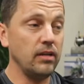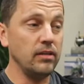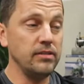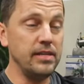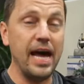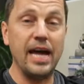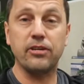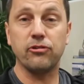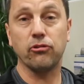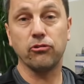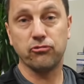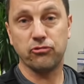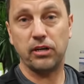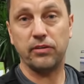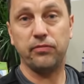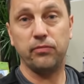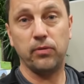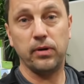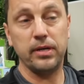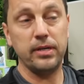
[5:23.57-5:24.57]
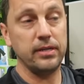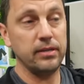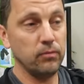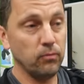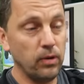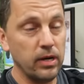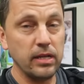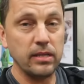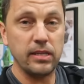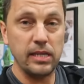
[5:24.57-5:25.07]
Natural driftwood,
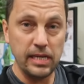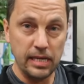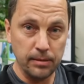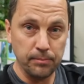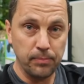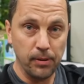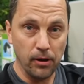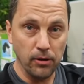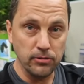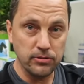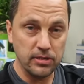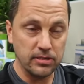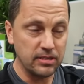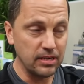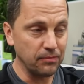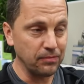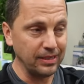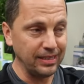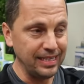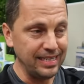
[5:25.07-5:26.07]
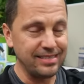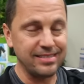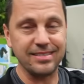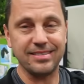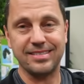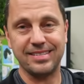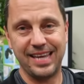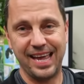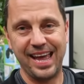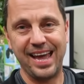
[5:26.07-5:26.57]
when it decomposes, it releases
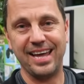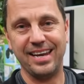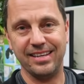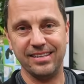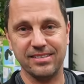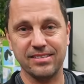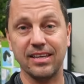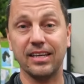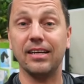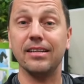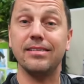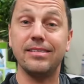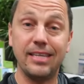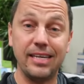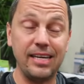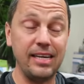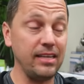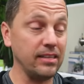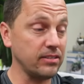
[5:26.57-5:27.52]
tannins, like a tea.